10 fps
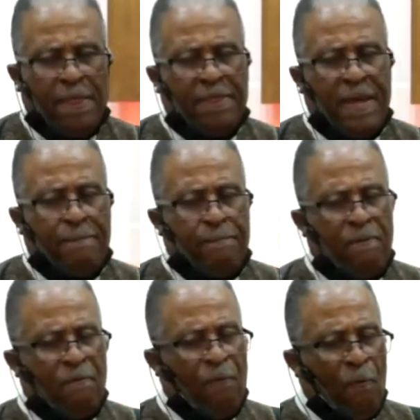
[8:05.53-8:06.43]
that
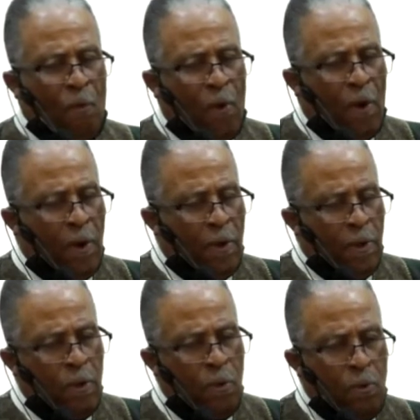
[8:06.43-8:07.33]
before
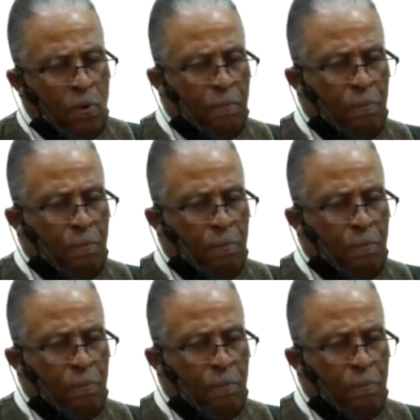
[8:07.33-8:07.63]
you